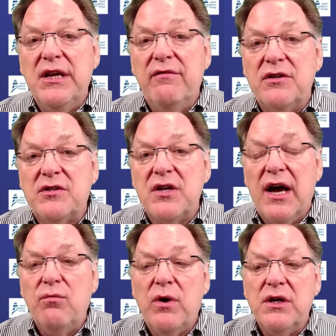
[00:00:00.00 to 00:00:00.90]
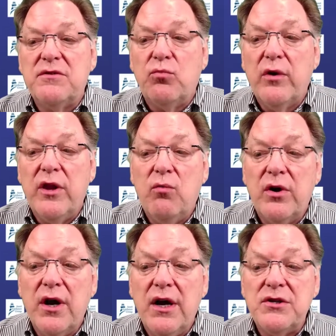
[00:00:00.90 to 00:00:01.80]
even sideways from where they
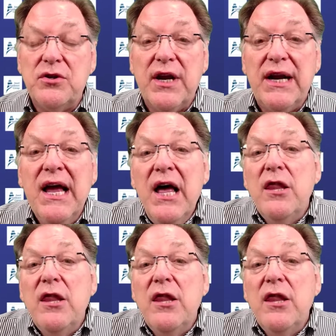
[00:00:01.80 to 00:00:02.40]
were yesterday.